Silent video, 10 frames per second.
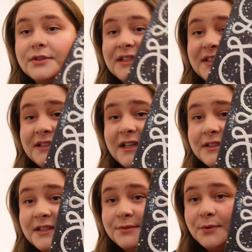So I did
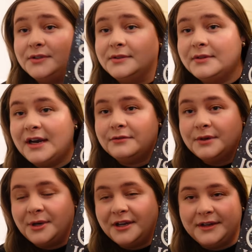get this one.
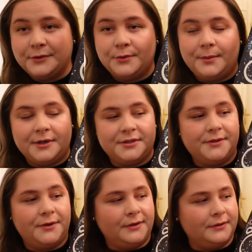Everybody who was
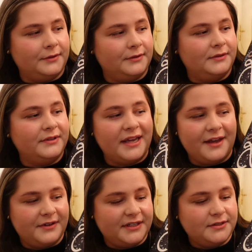on the
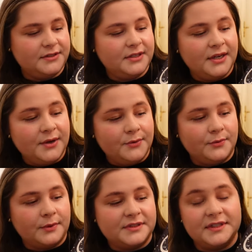event
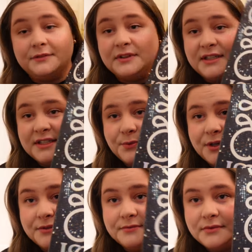was given this
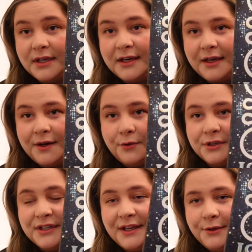one,
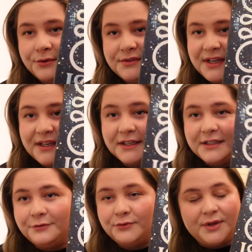or they could take it
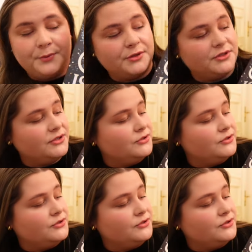if they wanted